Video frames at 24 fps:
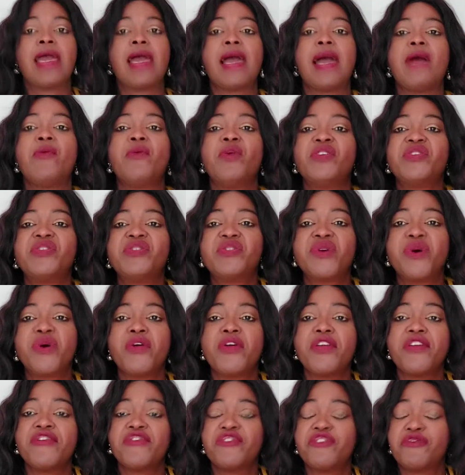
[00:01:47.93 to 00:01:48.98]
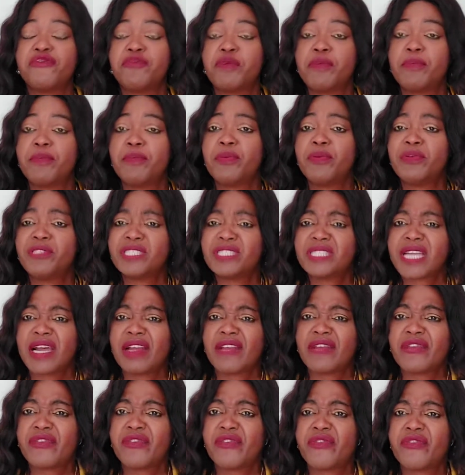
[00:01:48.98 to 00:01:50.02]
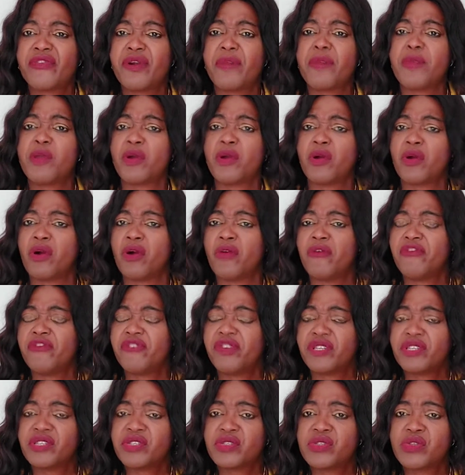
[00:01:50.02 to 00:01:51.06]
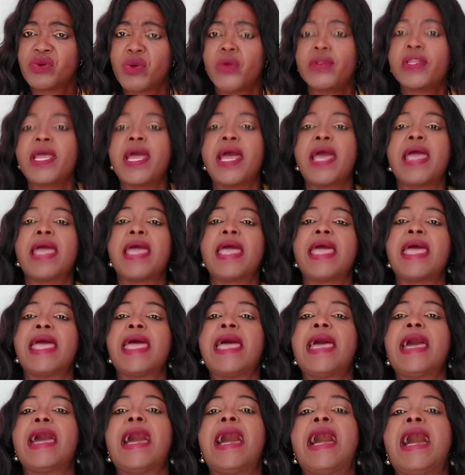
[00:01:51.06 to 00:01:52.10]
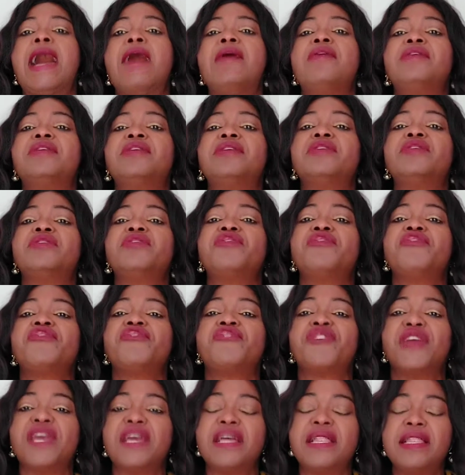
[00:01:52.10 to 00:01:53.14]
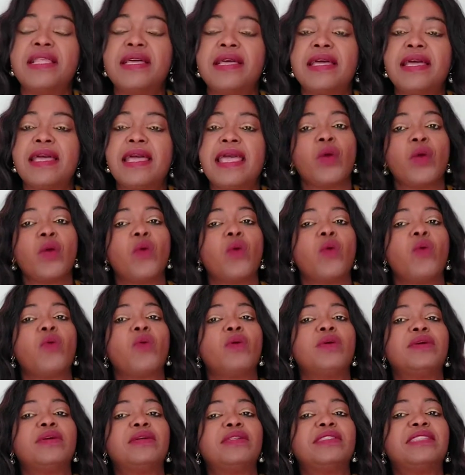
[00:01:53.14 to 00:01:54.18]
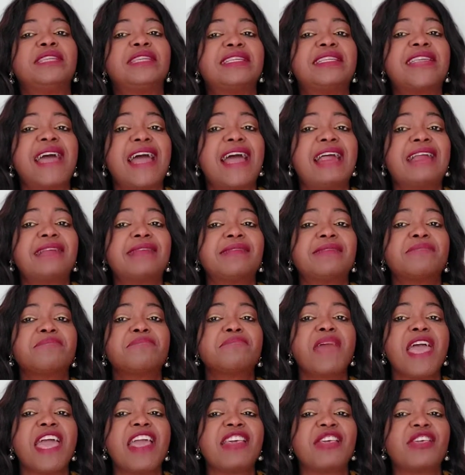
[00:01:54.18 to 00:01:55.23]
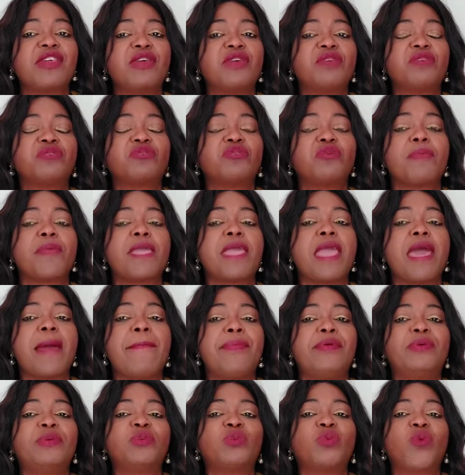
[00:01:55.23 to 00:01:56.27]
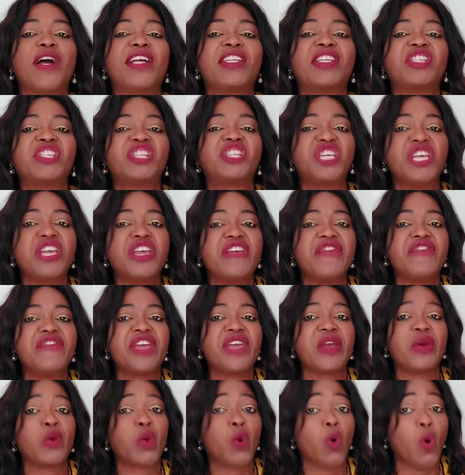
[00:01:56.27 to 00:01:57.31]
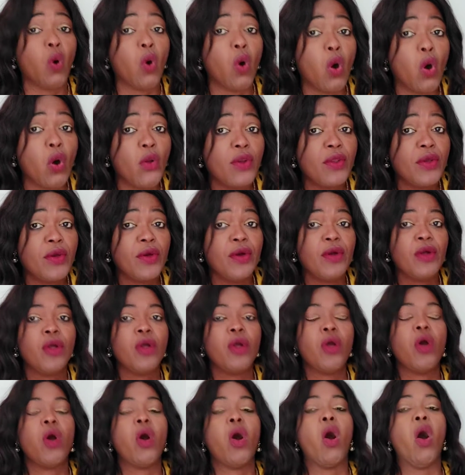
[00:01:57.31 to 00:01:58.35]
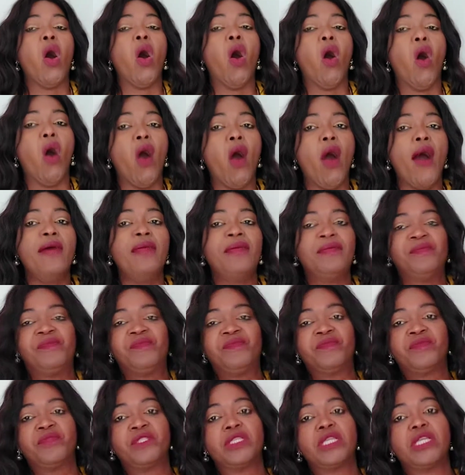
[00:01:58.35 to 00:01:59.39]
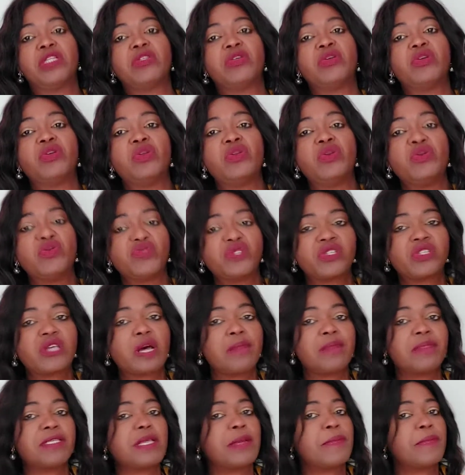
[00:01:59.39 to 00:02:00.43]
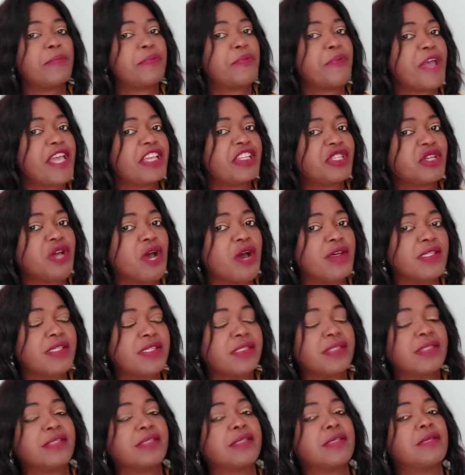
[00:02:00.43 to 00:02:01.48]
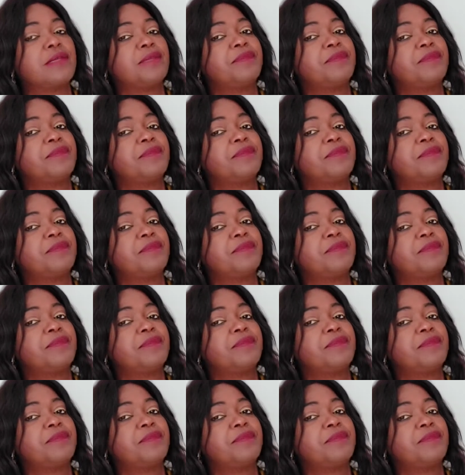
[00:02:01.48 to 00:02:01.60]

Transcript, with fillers: I want to know if you've been pushed out from your comfort zone. How did you feel? Did that make you to be able to achieve a goal? Or did you lose something precious